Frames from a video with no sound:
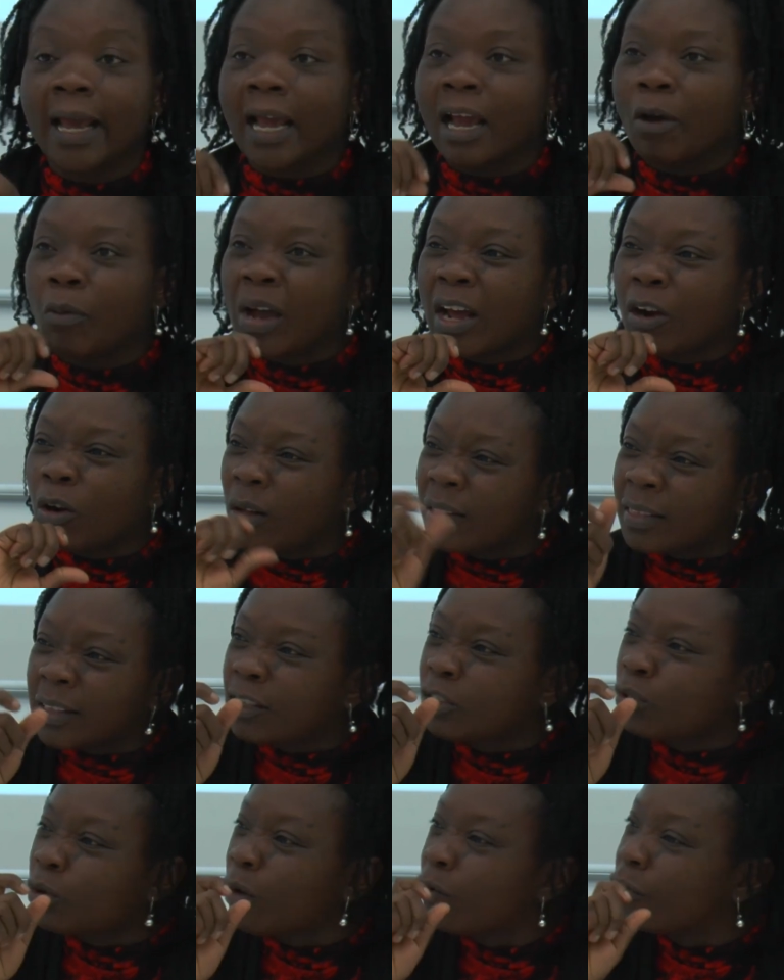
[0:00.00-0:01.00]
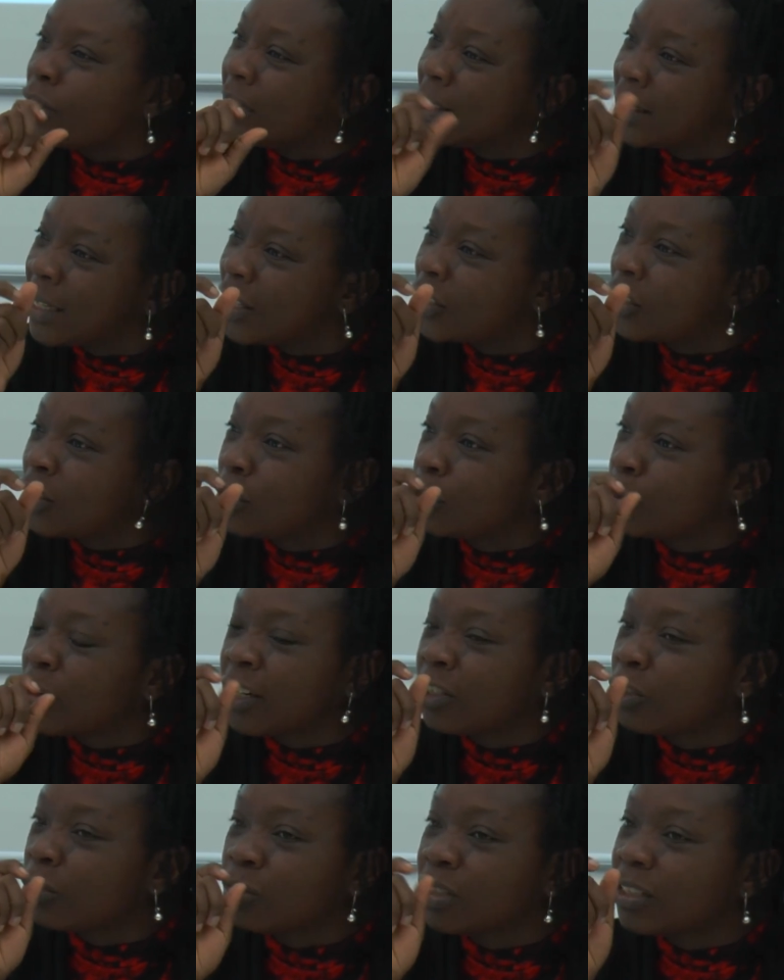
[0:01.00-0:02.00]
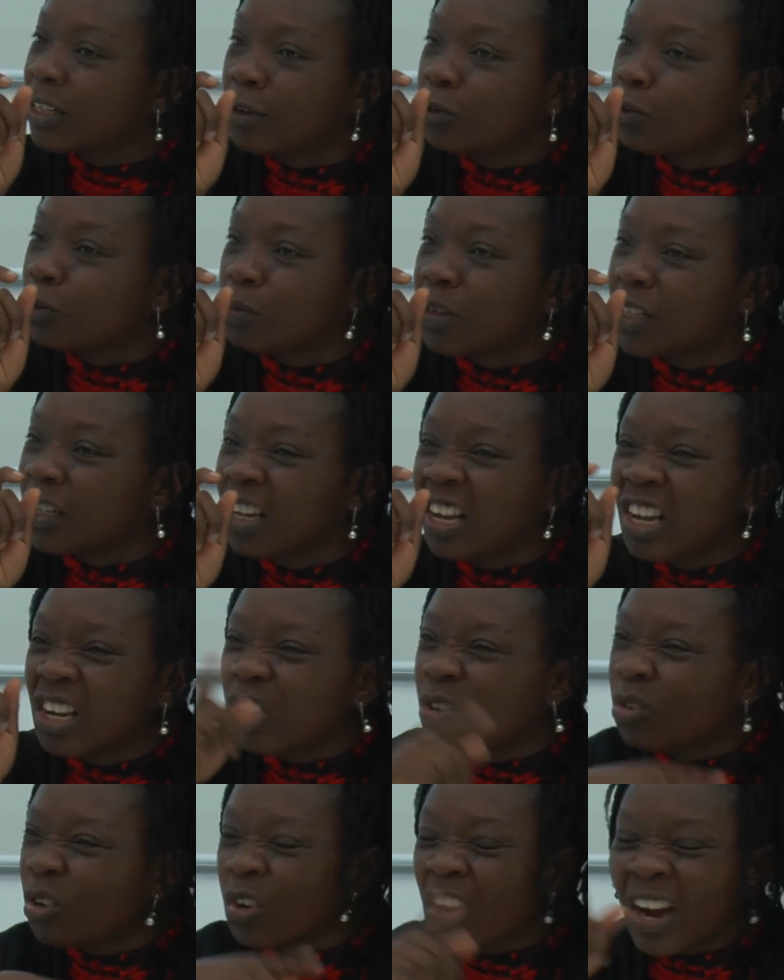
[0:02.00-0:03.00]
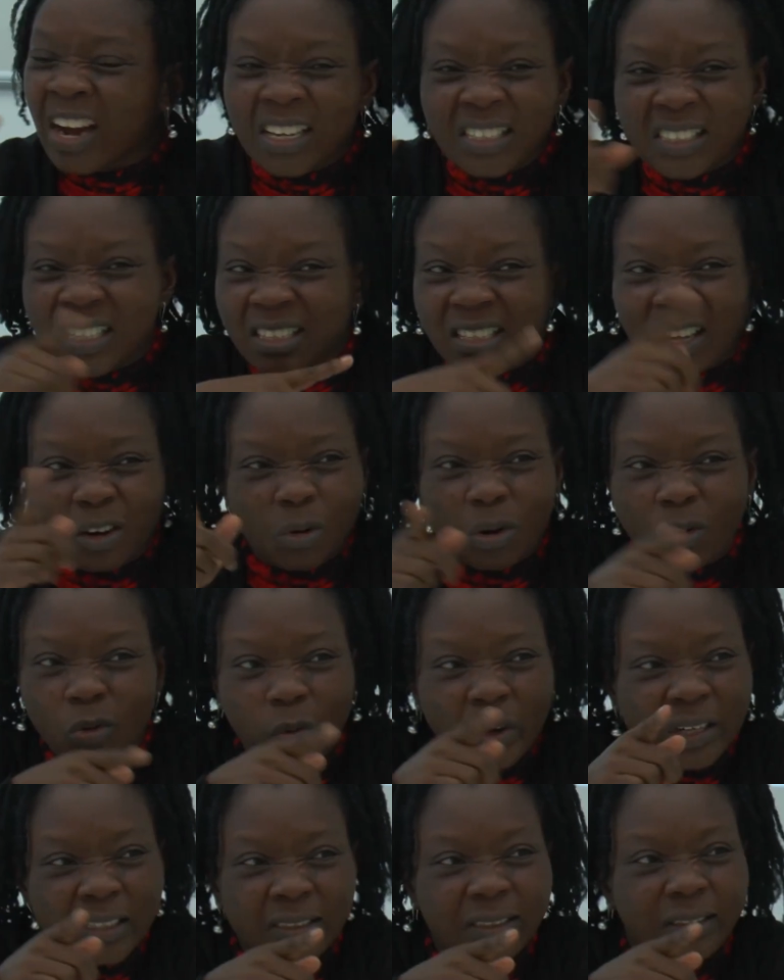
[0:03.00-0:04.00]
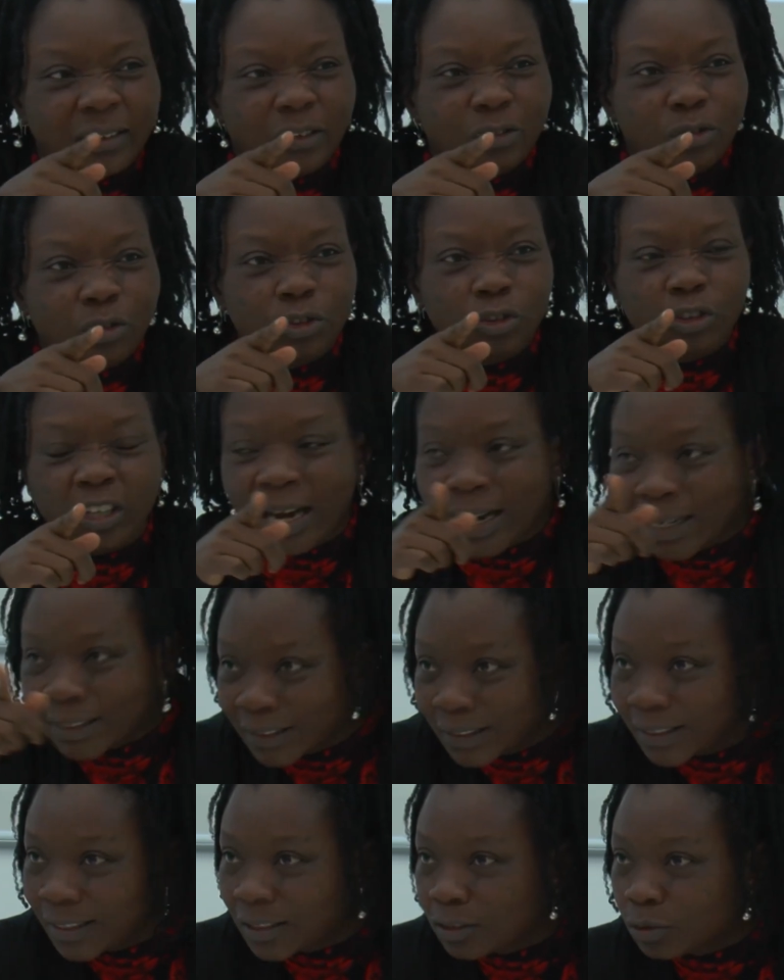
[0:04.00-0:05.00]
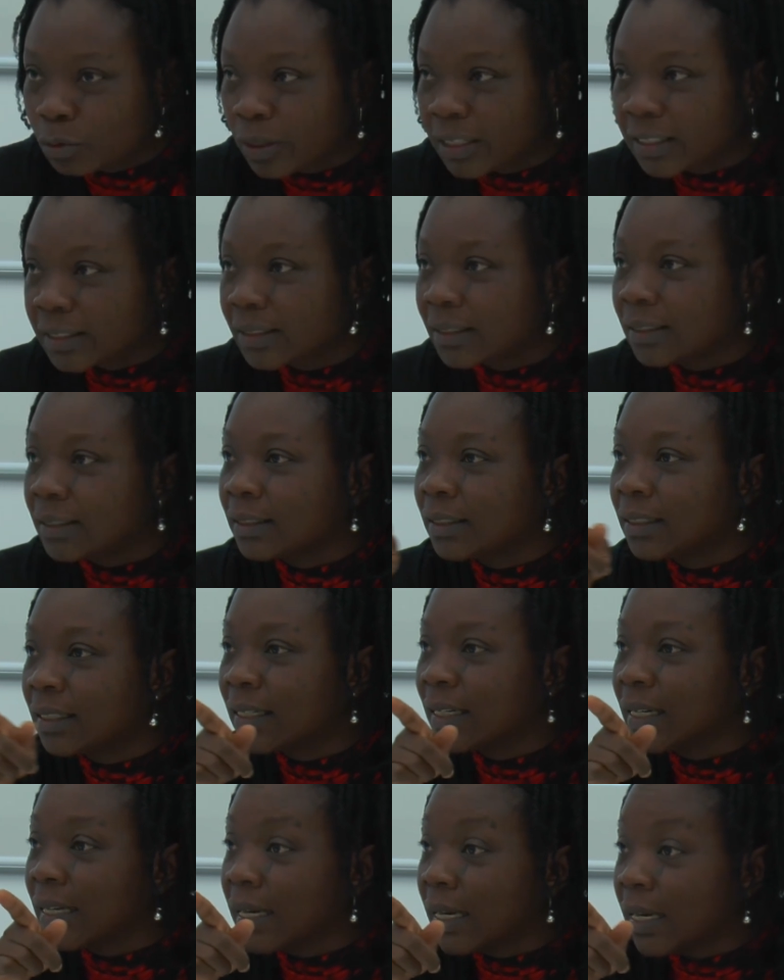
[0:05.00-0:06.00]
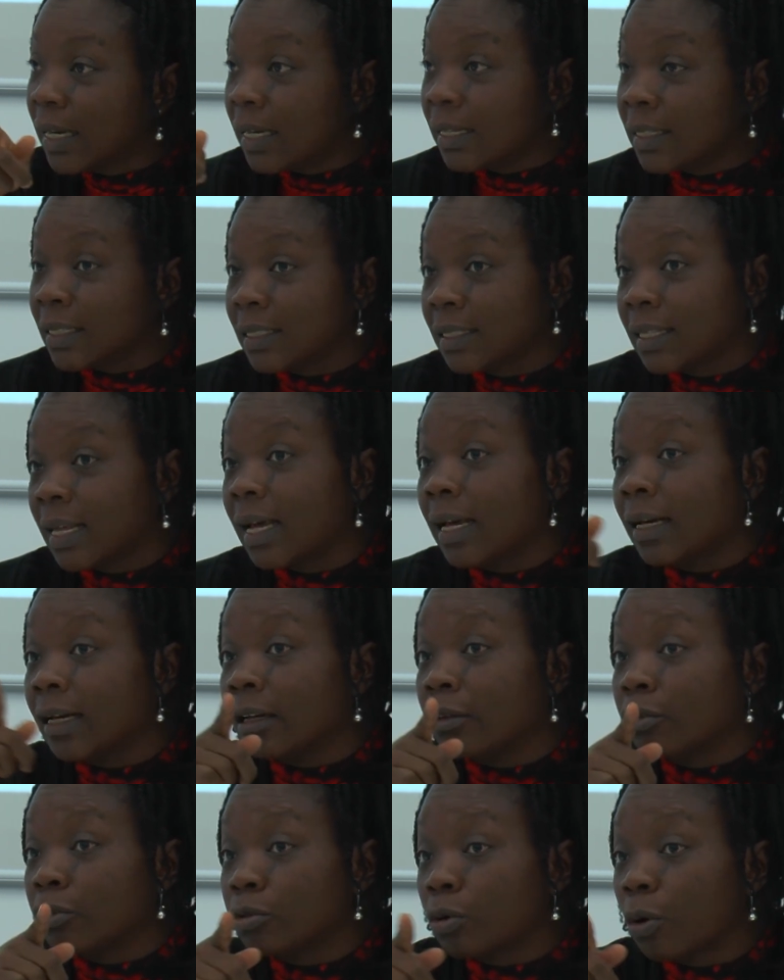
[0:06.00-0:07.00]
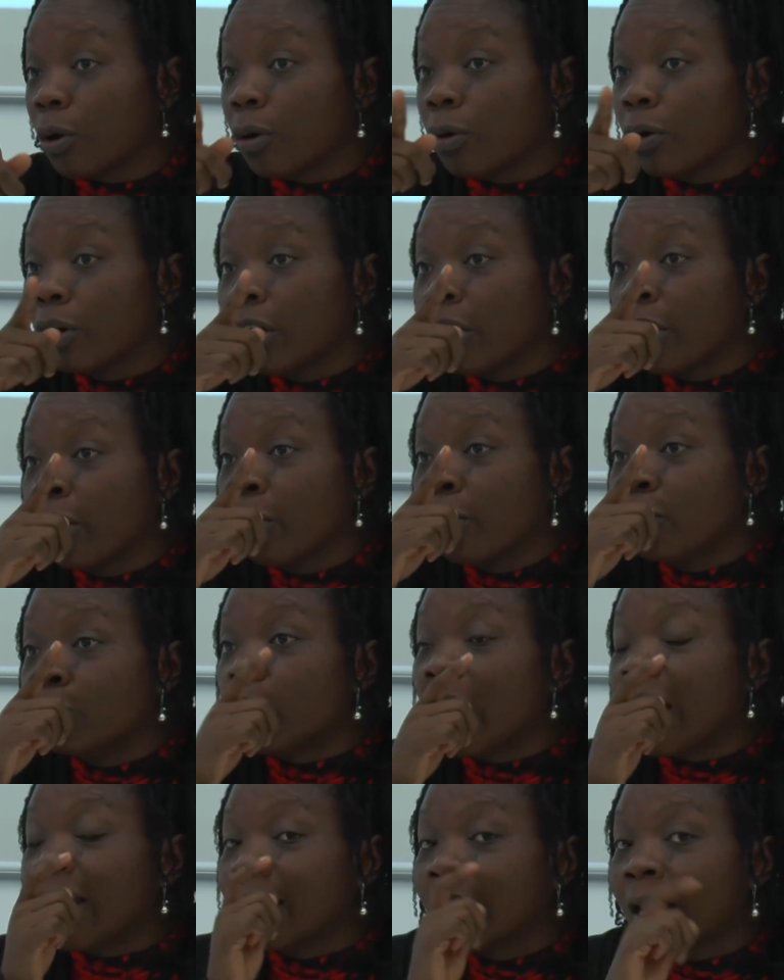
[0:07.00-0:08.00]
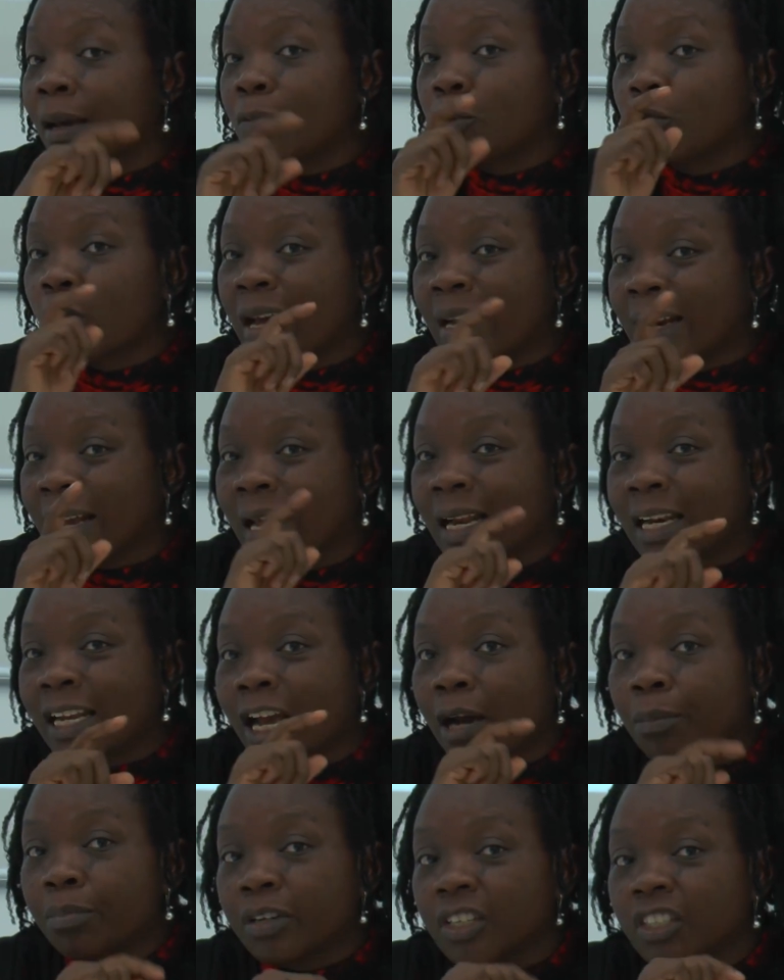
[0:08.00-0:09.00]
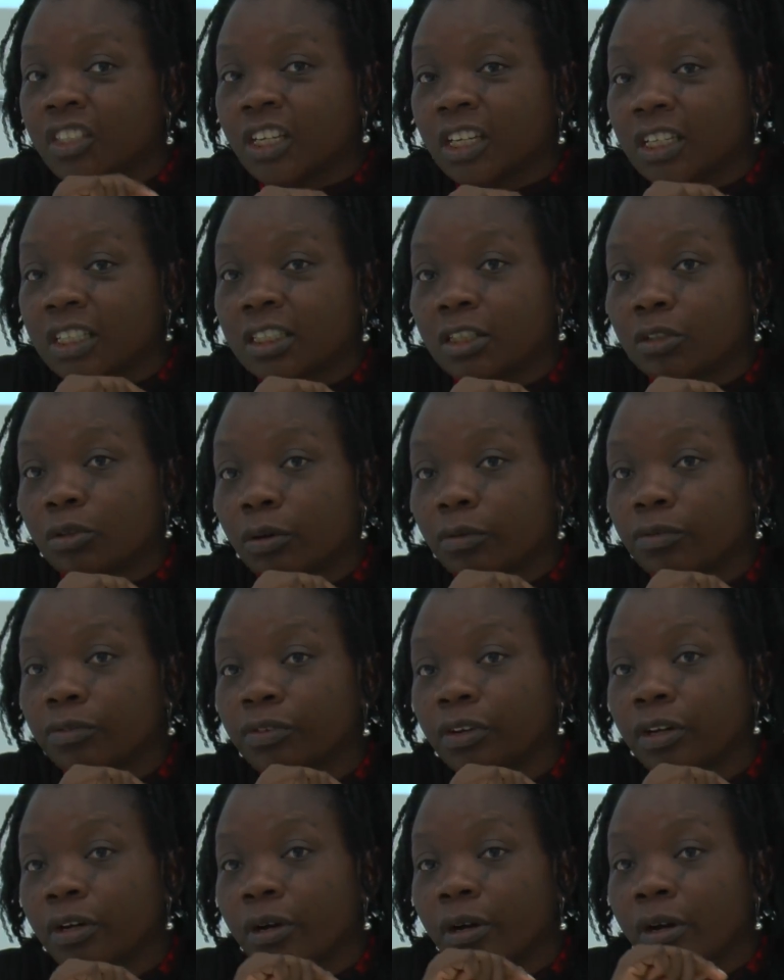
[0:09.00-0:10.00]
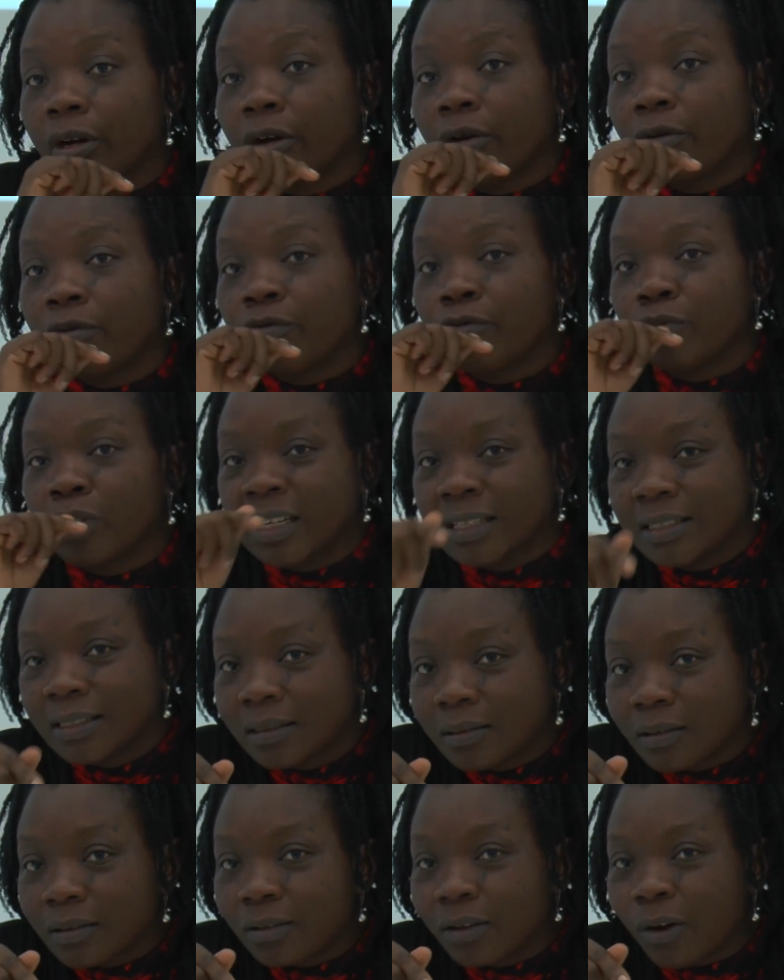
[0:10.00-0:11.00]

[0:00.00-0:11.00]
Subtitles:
And we had all these conversations where she would say to me, you know, you're asking the wrong question. You should ask this question instead, and so on. So I came to an early appreciation of research